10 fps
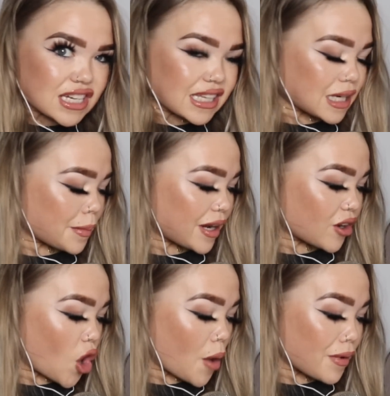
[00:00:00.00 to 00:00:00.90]
A little bit
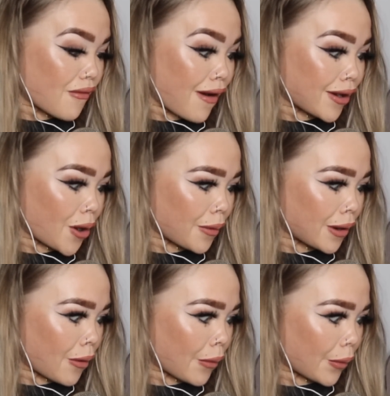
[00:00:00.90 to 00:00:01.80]
of copyright
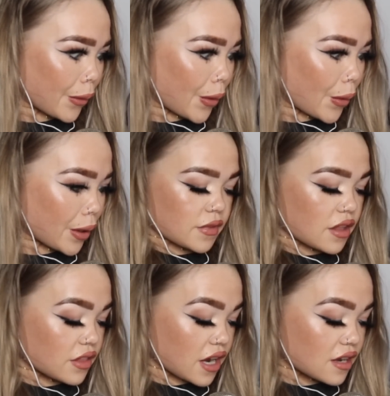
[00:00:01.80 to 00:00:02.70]
going on.
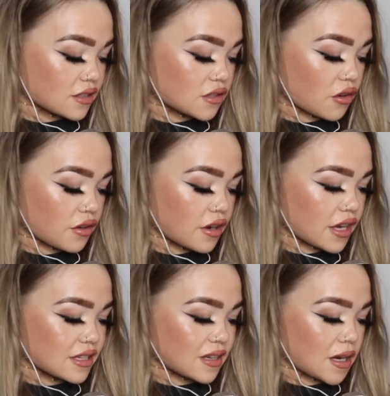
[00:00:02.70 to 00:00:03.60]
The next song
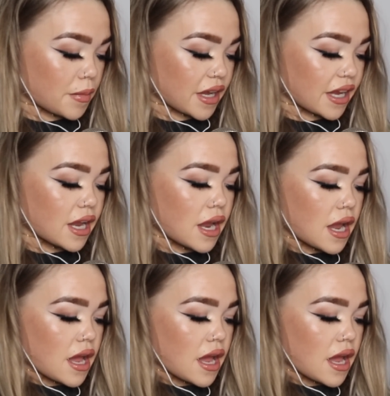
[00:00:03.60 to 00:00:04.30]
is going to be